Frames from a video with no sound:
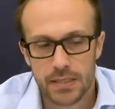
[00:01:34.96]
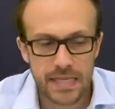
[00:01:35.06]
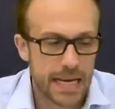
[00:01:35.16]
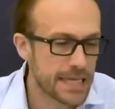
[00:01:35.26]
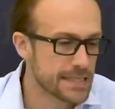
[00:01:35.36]

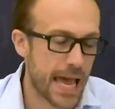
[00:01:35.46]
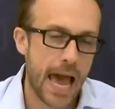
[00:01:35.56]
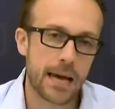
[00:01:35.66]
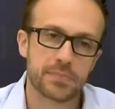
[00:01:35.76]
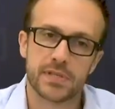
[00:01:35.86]
Today's
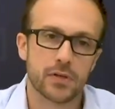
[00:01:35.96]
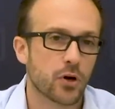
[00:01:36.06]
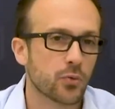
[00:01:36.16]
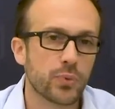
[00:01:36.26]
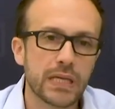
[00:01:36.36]
apps
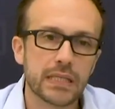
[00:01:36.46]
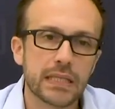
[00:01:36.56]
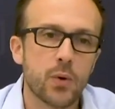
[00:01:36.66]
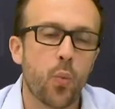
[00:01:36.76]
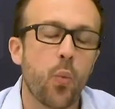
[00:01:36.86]
are
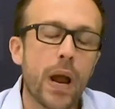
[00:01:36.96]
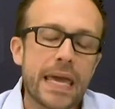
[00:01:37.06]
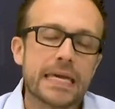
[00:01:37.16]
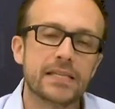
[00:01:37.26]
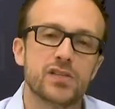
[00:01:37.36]
really
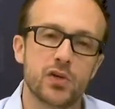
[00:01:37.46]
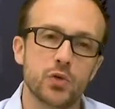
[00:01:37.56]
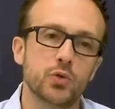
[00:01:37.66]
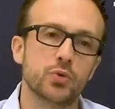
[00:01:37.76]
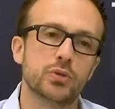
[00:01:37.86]
way
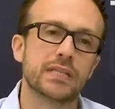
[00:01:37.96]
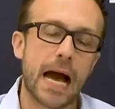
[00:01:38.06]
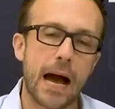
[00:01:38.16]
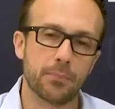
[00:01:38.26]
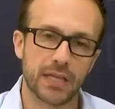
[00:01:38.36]
too
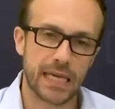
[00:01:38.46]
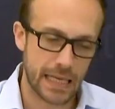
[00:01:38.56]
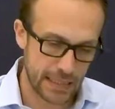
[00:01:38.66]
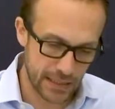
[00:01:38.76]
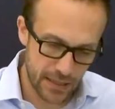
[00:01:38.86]

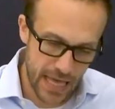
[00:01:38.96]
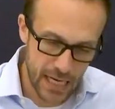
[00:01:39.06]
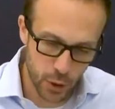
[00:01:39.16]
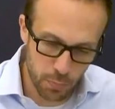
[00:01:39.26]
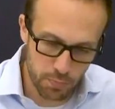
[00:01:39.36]
complicated. They
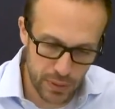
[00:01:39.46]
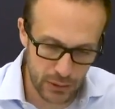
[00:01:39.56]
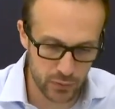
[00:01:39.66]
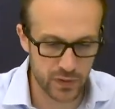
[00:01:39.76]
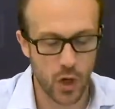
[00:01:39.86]
are
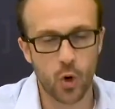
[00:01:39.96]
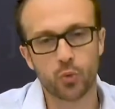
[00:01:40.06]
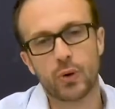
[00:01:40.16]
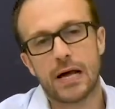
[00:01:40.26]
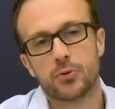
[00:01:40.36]
built
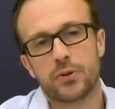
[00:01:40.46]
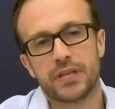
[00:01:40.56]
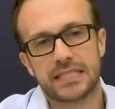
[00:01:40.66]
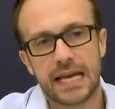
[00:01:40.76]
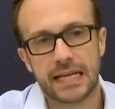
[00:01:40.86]
around
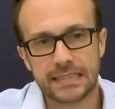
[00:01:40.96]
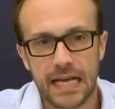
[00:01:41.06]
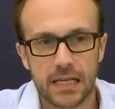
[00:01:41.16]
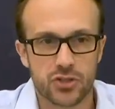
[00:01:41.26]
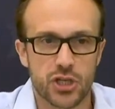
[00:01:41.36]
the
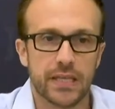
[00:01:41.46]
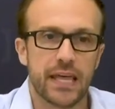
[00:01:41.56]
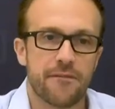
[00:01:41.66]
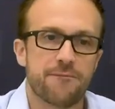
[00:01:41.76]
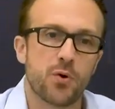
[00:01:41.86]
technology, and
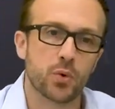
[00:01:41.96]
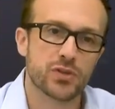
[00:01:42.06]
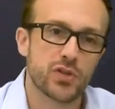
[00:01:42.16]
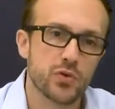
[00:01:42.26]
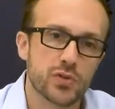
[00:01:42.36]
they
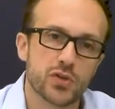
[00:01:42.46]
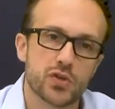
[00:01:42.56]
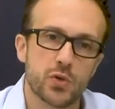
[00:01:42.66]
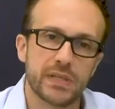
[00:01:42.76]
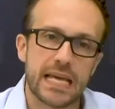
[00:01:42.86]
force
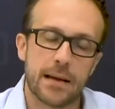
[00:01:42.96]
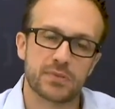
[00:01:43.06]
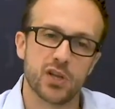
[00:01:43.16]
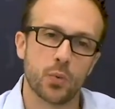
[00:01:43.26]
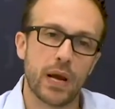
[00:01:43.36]
users to
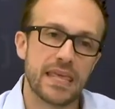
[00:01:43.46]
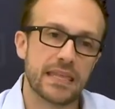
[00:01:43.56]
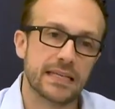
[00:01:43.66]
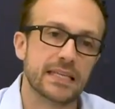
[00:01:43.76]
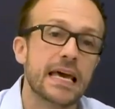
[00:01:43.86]
adapt to the way
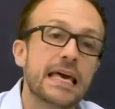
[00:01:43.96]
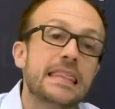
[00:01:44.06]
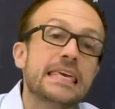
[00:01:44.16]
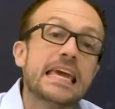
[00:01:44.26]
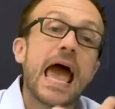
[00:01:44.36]
that
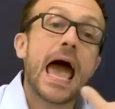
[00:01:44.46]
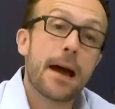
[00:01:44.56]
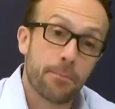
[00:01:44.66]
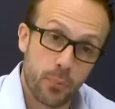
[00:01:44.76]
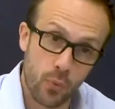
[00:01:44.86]
the
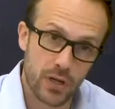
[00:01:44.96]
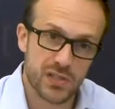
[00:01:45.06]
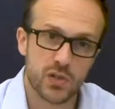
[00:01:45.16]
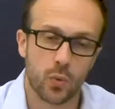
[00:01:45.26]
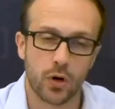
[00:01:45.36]
app
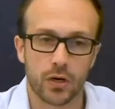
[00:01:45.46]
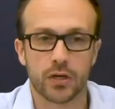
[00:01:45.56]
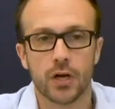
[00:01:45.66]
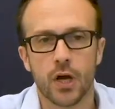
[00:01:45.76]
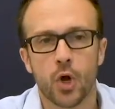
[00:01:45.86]
wants to
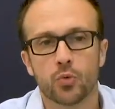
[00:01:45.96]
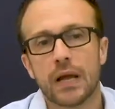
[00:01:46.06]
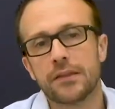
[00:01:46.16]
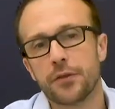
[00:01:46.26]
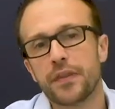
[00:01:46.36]
work,
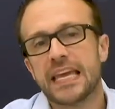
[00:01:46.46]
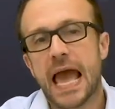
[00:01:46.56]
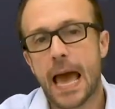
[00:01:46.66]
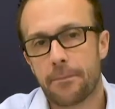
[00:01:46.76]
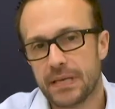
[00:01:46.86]
rather than the
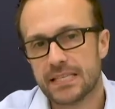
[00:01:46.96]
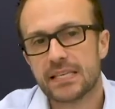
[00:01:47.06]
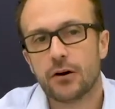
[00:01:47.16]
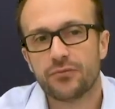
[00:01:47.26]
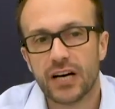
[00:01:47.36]
app
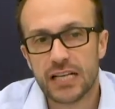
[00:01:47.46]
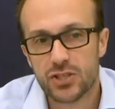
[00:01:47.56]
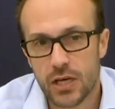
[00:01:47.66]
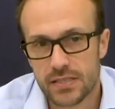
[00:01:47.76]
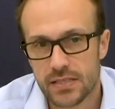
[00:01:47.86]
itself
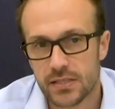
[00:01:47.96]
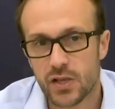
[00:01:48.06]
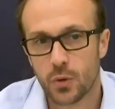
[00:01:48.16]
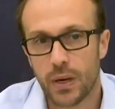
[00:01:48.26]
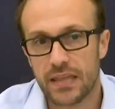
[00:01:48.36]
adjusting
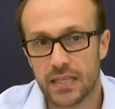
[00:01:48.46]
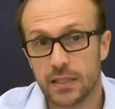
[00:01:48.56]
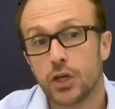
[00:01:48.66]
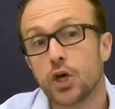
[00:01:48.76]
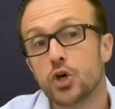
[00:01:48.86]
to the way
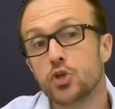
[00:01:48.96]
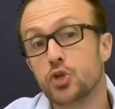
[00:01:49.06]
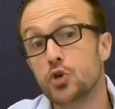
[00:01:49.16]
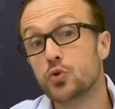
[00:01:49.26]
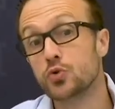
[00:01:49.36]
that
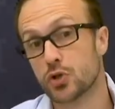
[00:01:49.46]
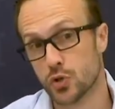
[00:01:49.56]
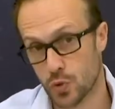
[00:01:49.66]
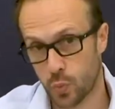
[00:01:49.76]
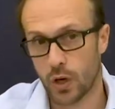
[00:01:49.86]

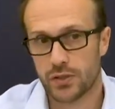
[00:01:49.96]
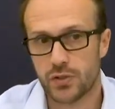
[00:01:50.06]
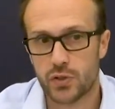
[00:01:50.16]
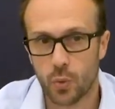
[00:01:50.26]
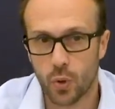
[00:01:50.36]
users want
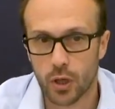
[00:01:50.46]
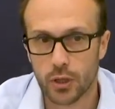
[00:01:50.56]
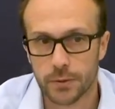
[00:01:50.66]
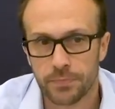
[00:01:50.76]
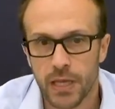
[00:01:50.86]
to
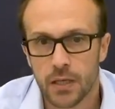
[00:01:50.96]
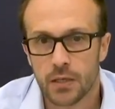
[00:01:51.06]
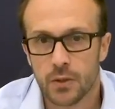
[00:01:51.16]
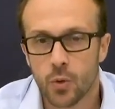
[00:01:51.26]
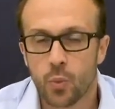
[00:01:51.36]
work.
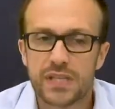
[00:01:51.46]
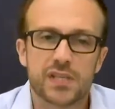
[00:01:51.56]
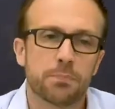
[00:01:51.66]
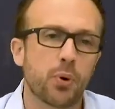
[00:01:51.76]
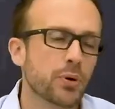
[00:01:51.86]
We
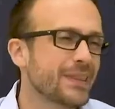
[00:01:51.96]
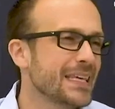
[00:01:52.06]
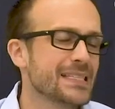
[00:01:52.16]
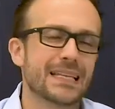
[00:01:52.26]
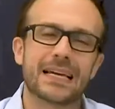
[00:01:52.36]
support
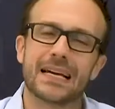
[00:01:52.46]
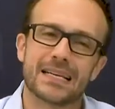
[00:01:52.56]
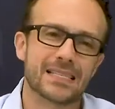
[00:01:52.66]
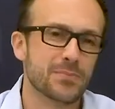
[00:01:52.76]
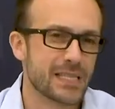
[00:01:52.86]
things like
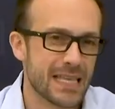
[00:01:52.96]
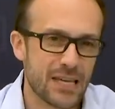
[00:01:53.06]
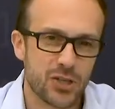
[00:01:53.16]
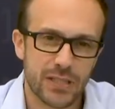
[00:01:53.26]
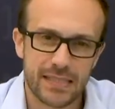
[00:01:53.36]

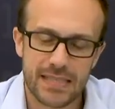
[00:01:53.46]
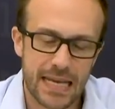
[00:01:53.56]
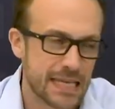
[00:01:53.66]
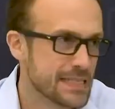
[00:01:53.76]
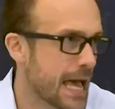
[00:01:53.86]
customization in
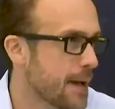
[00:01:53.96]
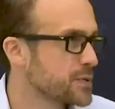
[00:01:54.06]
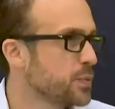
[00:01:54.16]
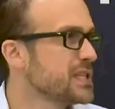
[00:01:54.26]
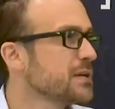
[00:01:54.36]
today's
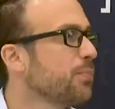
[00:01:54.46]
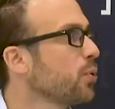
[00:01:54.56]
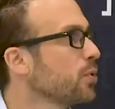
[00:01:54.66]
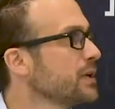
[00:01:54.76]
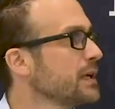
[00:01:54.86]
apps. We
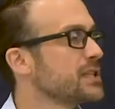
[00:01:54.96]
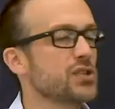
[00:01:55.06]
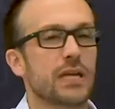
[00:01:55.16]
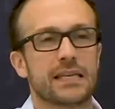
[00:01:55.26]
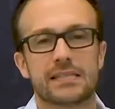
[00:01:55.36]
support
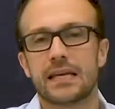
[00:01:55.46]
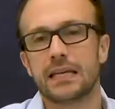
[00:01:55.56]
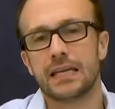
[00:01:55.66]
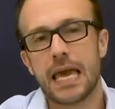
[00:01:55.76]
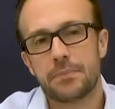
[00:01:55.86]
ex-
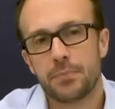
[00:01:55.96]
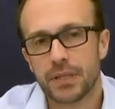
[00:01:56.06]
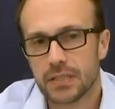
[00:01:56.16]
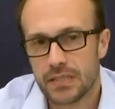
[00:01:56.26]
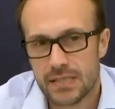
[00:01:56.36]
extending
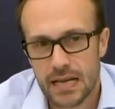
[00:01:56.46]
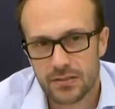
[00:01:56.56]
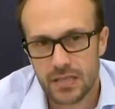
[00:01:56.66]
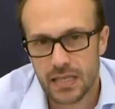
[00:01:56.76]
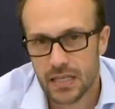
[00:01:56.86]
capabilities down
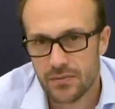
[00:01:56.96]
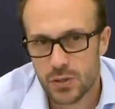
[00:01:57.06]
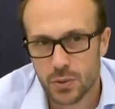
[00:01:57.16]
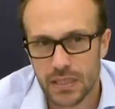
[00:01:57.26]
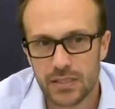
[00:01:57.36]
to the
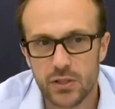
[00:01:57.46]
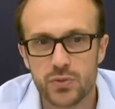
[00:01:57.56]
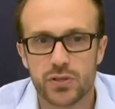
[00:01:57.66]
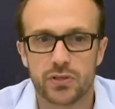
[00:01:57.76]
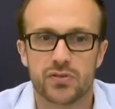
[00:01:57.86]
individual end
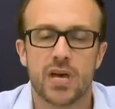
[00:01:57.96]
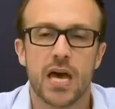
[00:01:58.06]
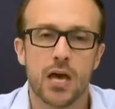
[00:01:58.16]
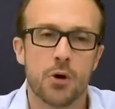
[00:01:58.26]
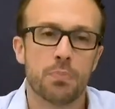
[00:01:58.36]
users,
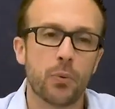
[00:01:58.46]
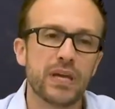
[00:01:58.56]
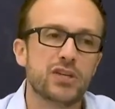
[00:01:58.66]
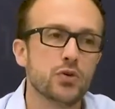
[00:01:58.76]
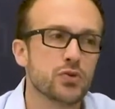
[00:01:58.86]
but we
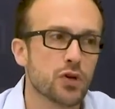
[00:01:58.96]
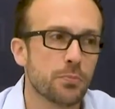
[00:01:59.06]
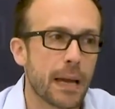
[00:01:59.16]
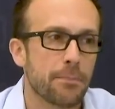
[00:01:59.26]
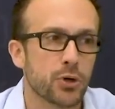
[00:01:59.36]
do so
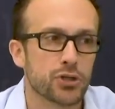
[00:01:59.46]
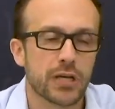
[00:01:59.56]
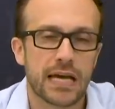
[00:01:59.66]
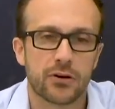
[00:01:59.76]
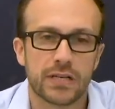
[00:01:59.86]
by
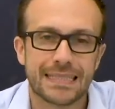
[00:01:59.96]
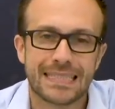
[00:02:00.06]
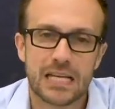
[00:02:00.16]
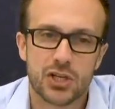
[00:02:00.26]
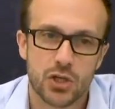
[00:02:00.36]
pushing out
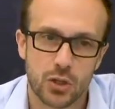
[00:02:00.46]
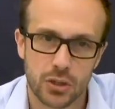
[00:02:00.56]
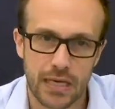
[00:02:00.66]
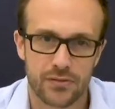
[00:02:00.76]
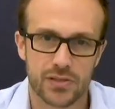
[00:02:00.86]
additional
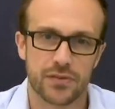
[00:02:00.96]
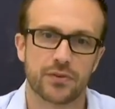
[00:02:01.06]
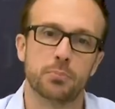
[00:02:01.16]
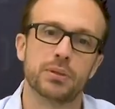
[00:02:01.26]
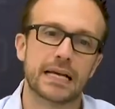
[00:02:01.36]
levels of
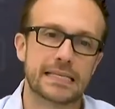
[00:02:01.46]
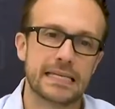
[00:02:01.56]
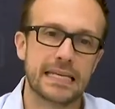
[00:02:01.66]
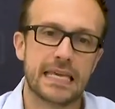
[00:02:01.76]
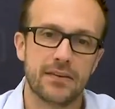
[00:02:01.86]

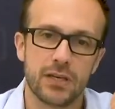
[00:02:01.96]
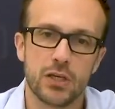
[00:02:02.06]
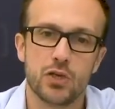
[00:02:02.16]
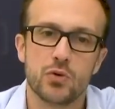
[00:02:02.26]
complexity, giving